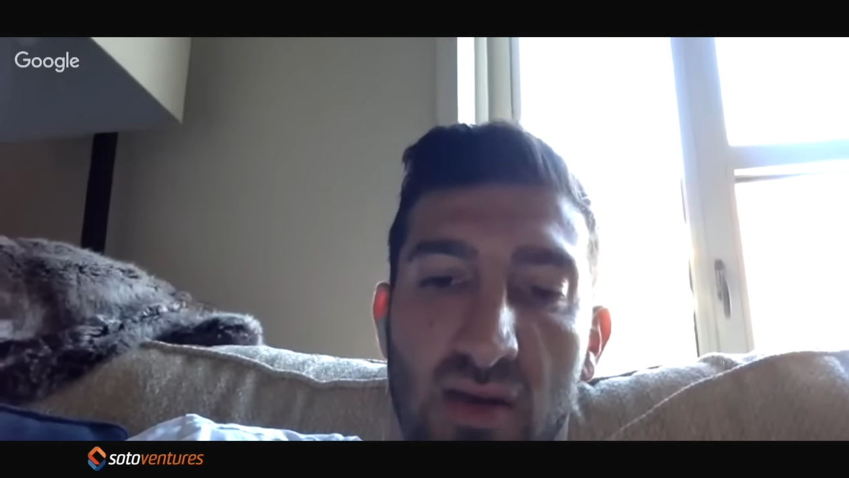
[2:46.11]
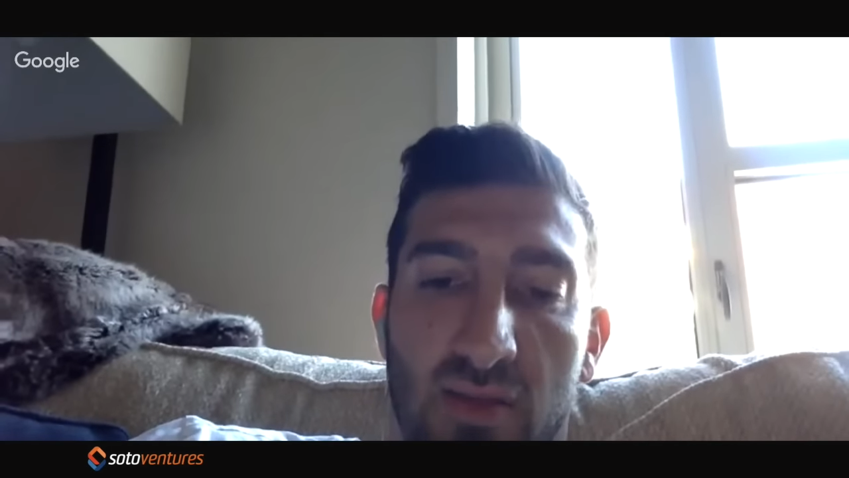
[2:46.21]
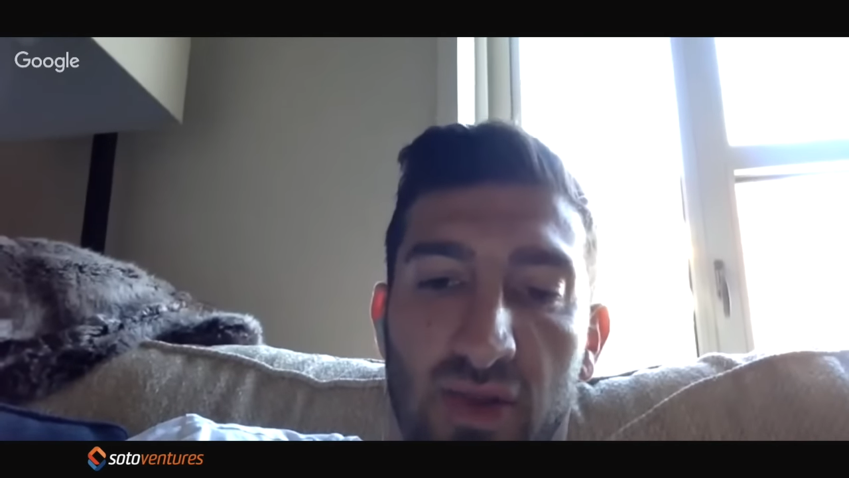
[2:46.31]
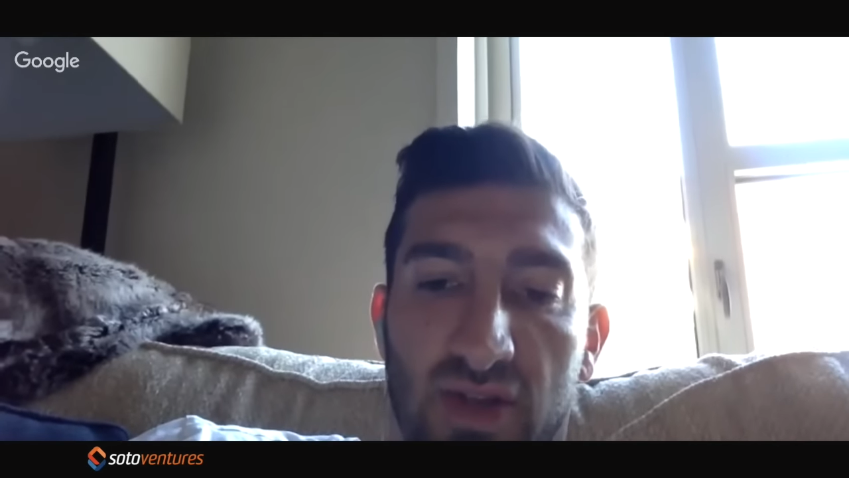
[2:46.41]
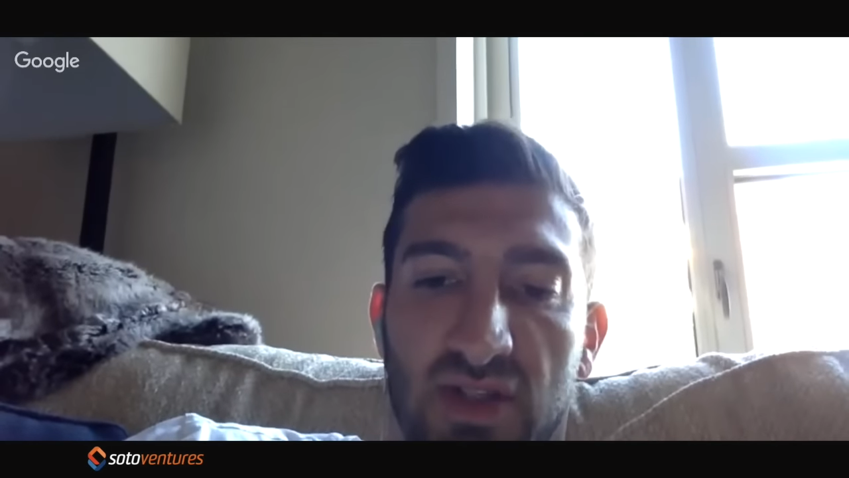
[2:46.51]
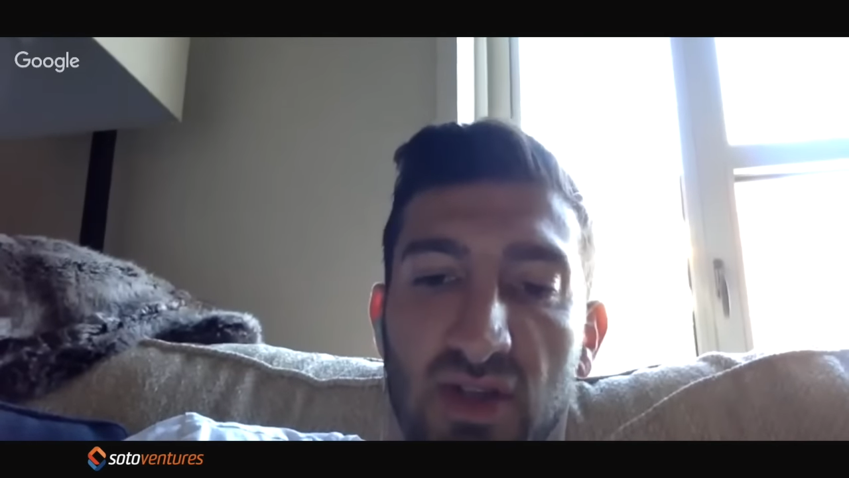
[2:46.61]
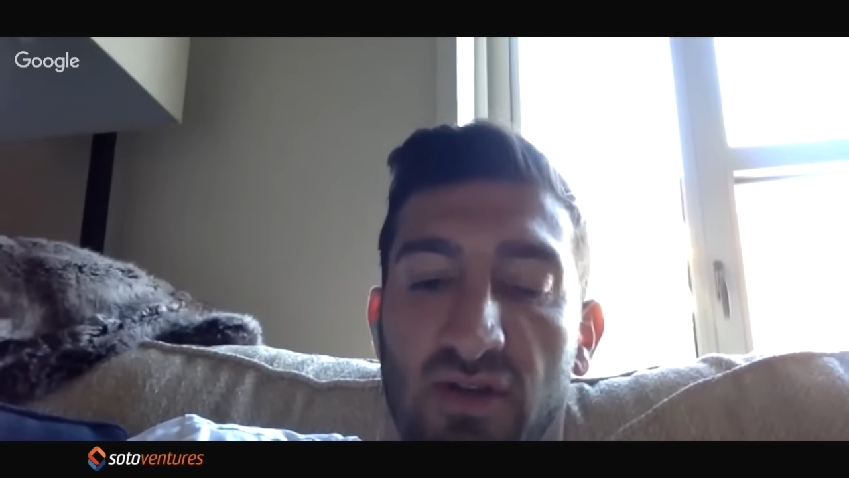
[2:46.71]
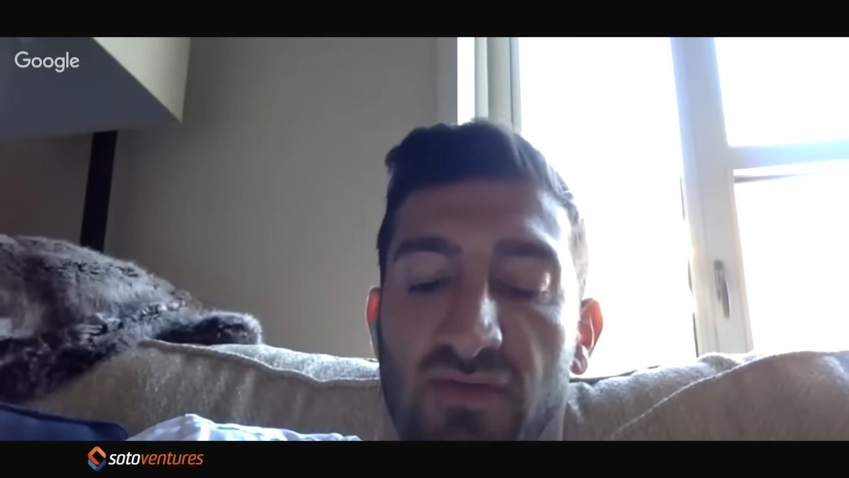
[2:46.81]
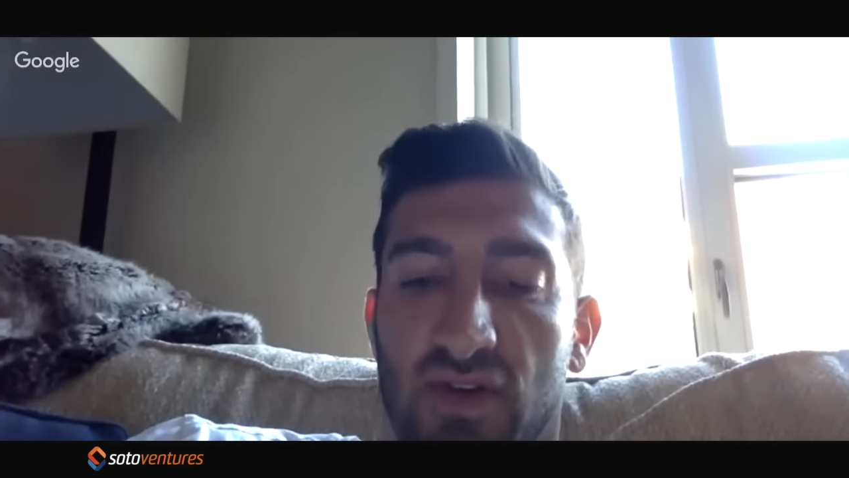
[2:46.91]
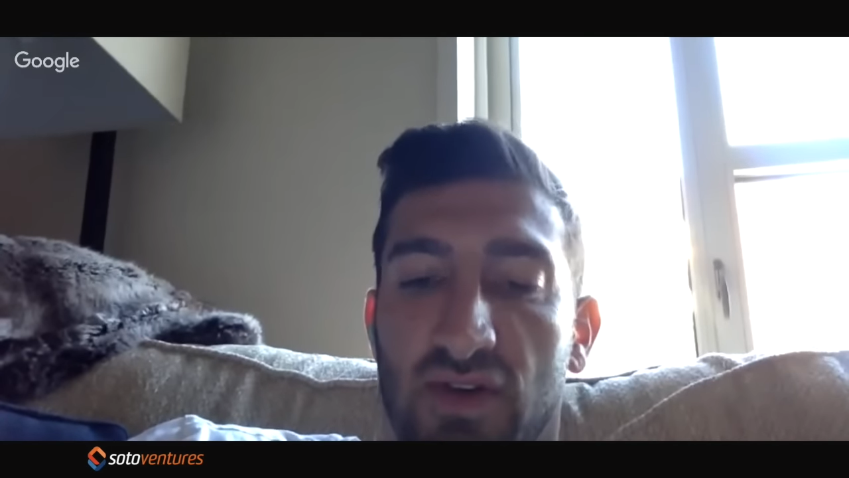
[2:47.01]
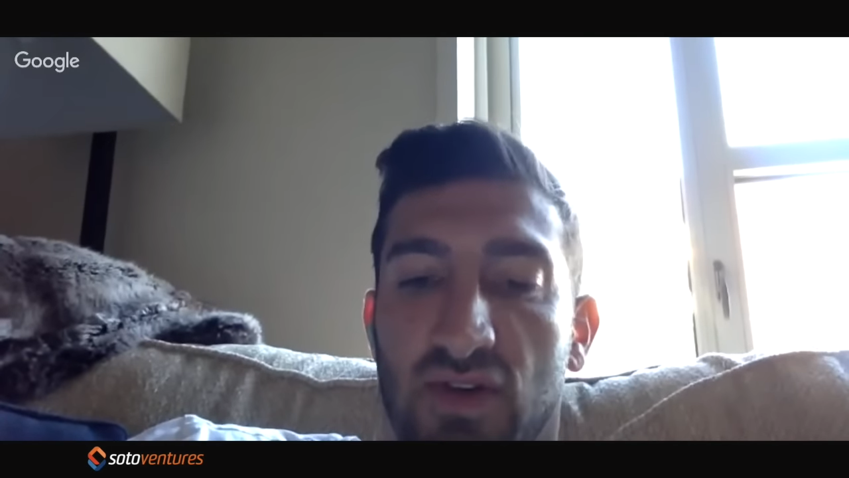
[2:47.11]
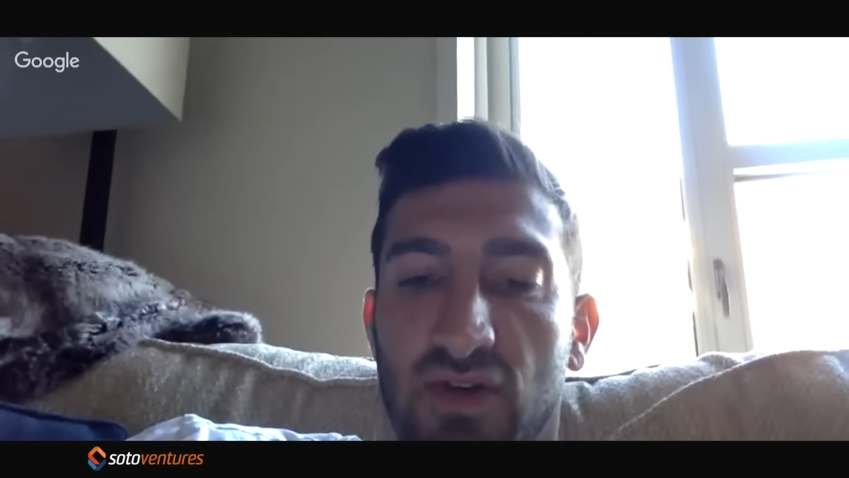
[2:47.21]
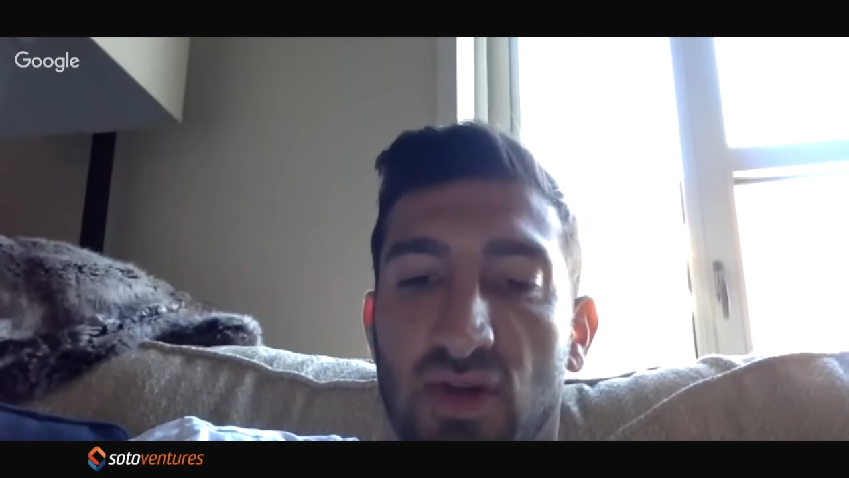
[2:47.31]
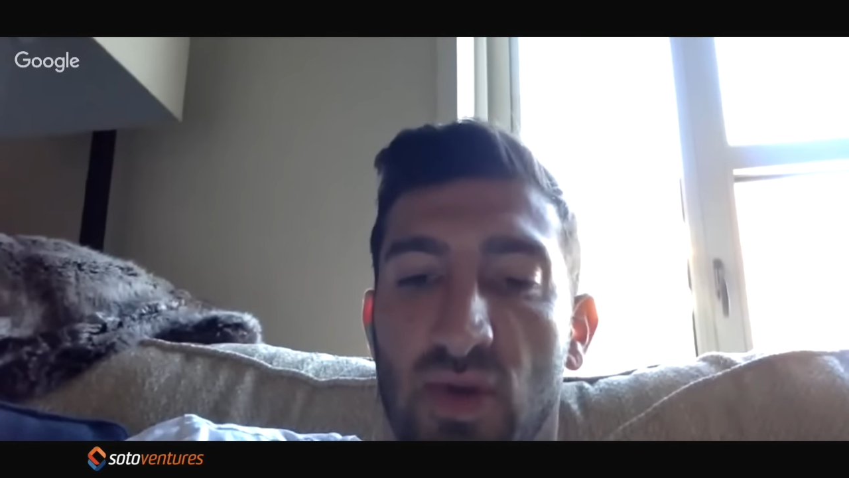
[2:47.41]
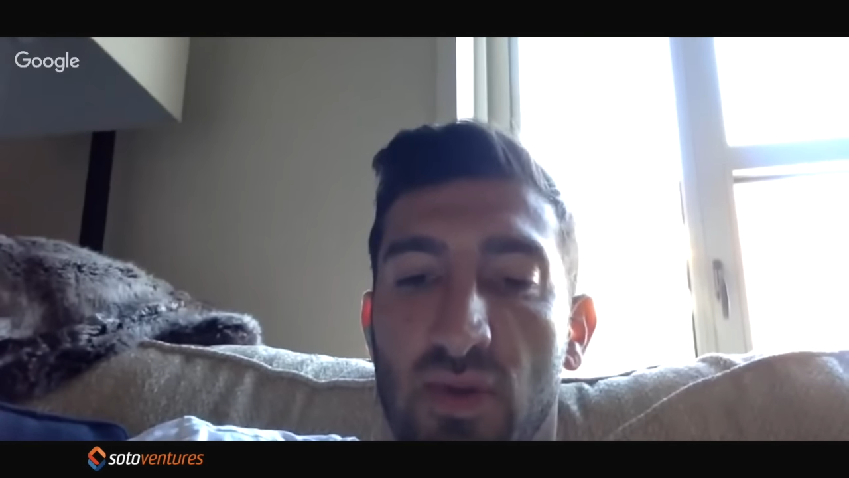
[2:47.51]
plus, the fun shows
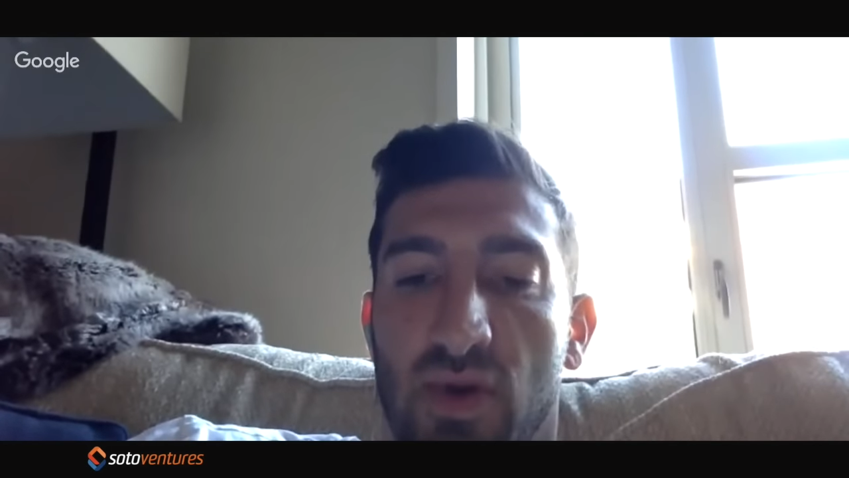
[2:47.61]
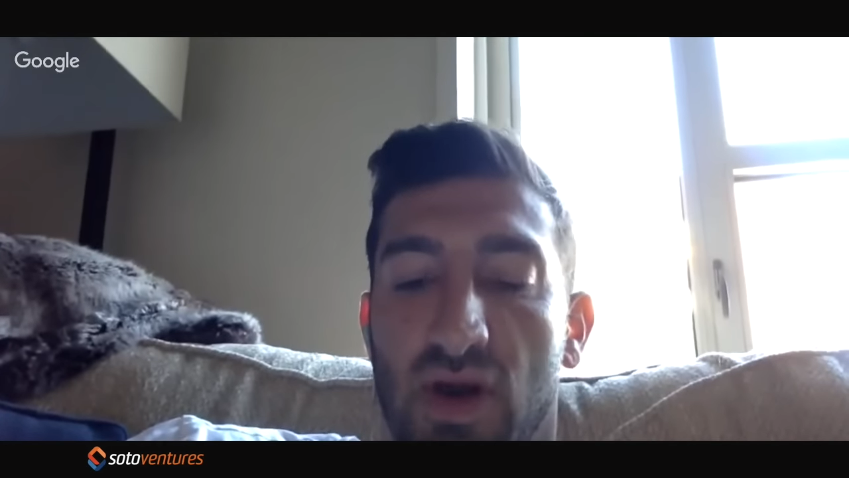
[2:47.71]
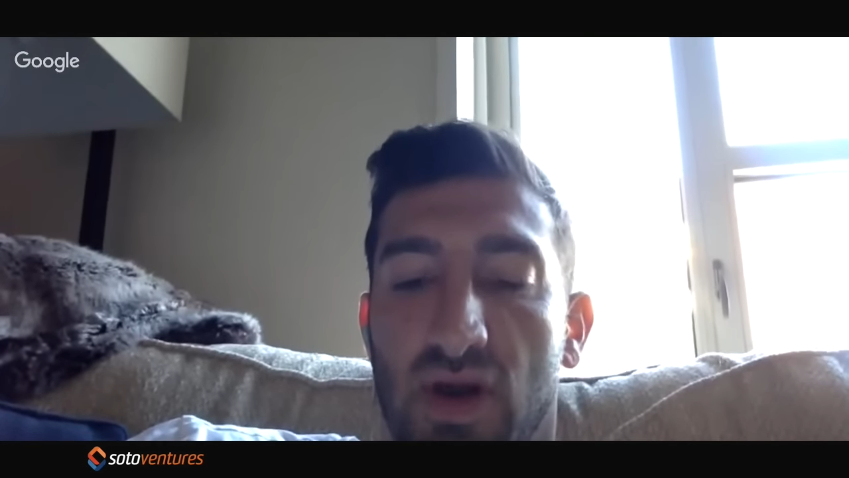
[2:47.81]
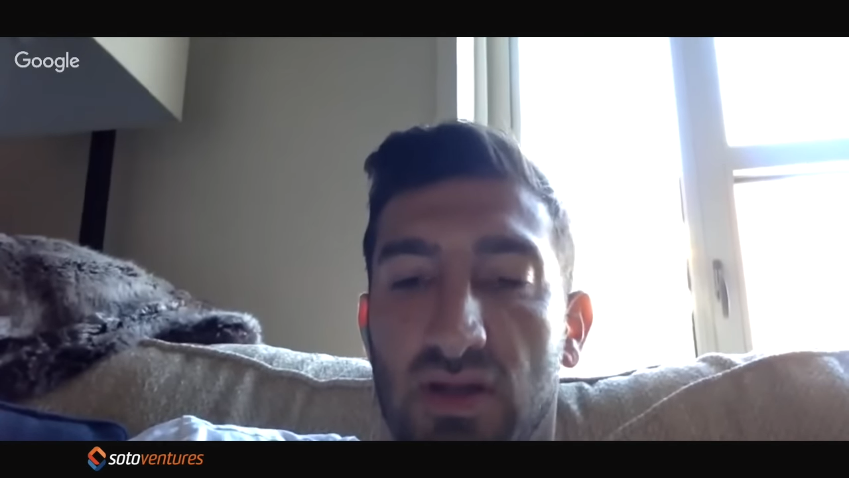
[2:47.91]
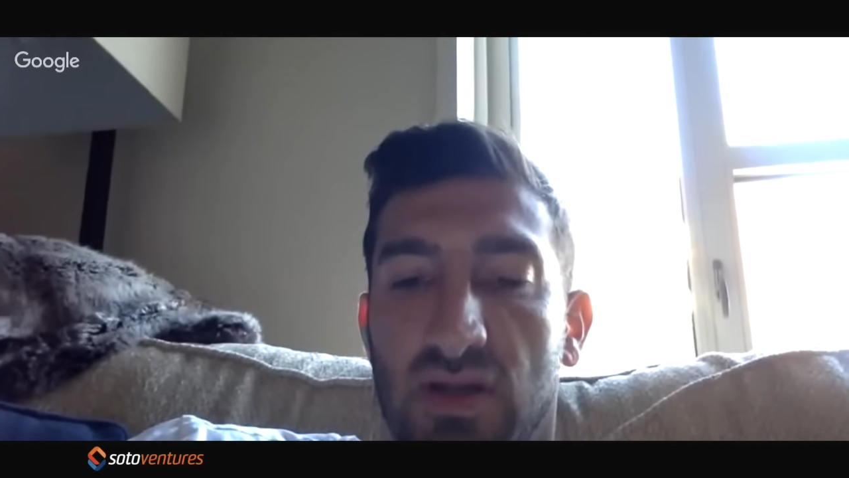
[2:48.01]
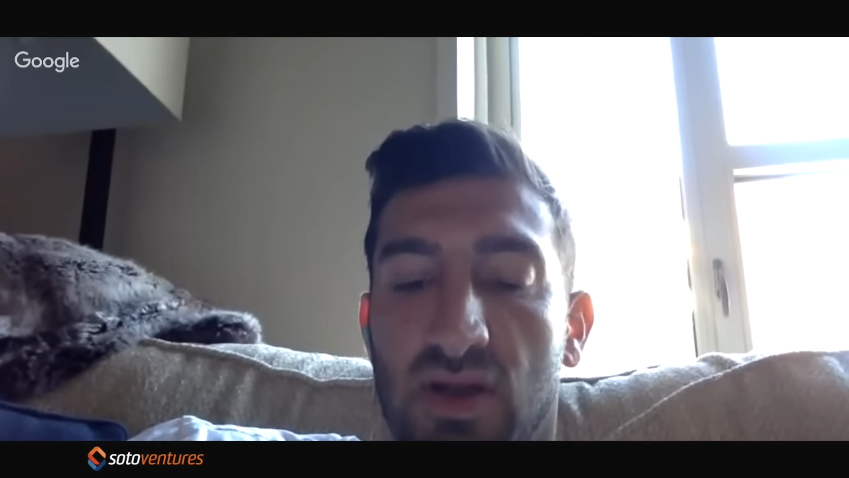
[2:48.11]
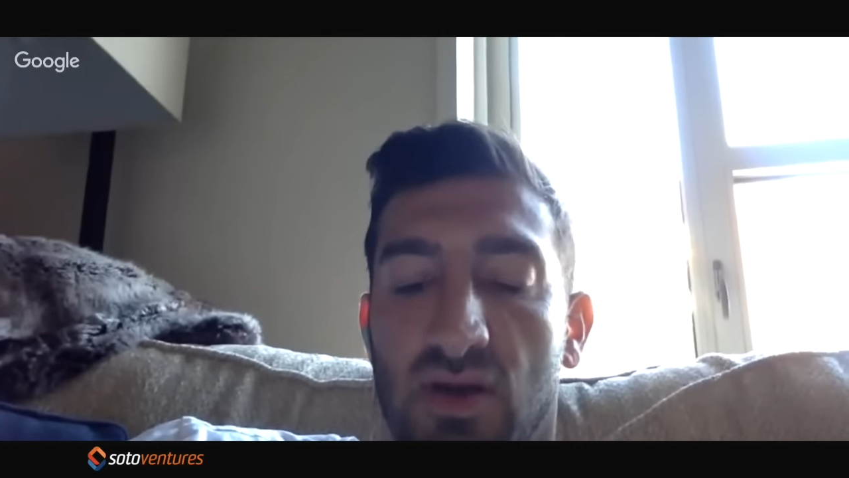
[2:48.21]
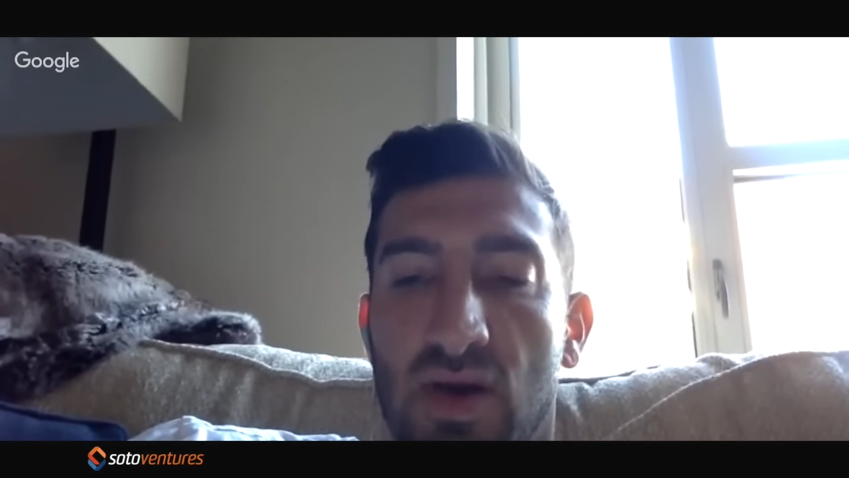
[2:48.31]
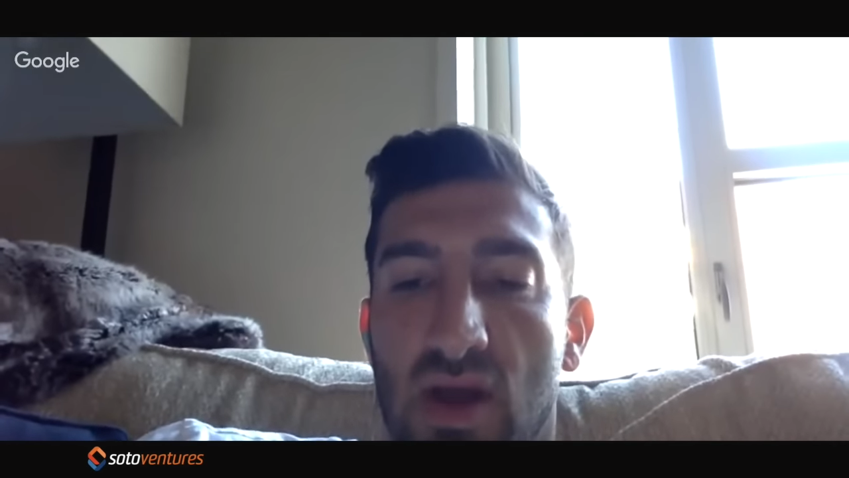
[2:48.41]
that we put on. So